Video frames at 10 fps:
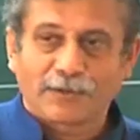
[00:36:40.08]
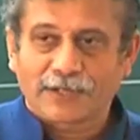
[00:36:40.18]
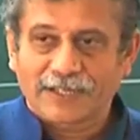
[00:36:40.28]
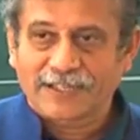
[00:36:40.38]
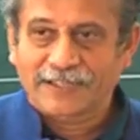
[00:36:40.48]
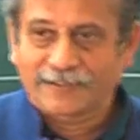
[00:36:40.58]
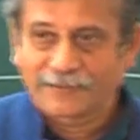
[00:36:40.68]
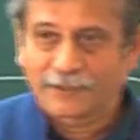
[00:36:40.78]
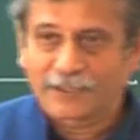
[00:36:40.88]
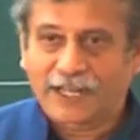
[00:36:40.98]
equal to s c
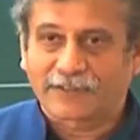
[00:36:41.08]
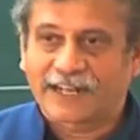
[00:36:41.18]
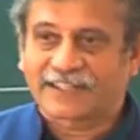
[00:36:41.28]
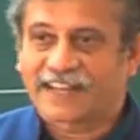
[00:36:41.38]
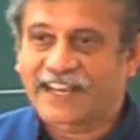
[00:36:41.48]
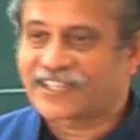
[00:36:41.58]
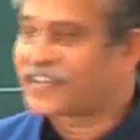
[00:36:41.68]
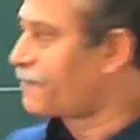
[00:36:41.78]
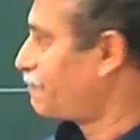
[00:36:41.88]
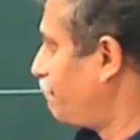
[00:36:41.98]
because that, that's the next
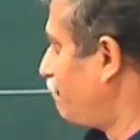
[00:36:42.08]
step.